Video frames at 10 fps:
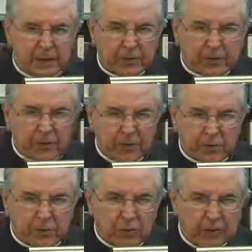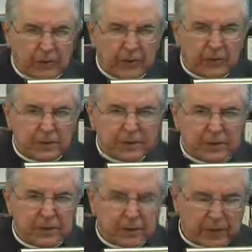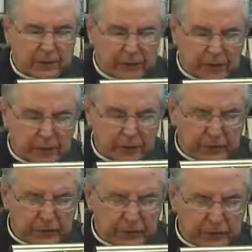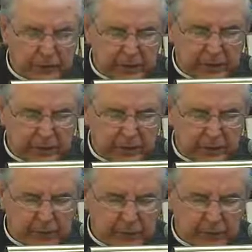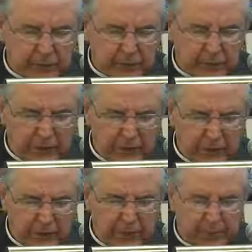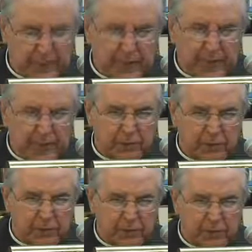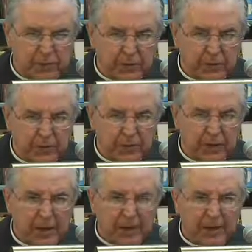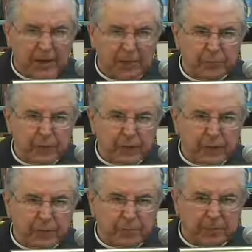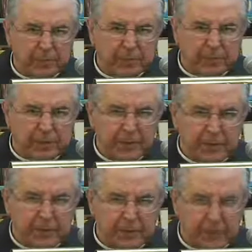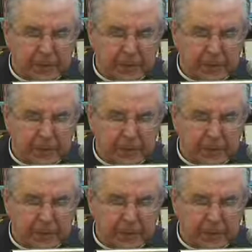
Cardinal Cook Guild is very flourishing. The Guild is an association of people committed to promote the cause by prayer and by example.